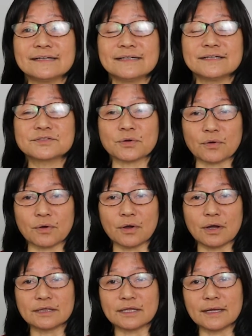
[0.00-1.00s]
So
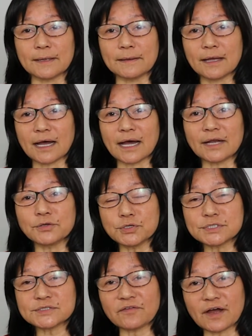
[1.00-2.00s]
the
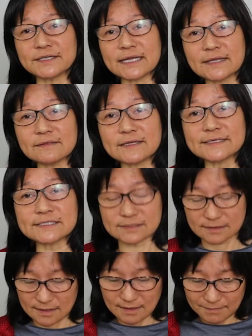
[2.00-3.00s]
unused fund in these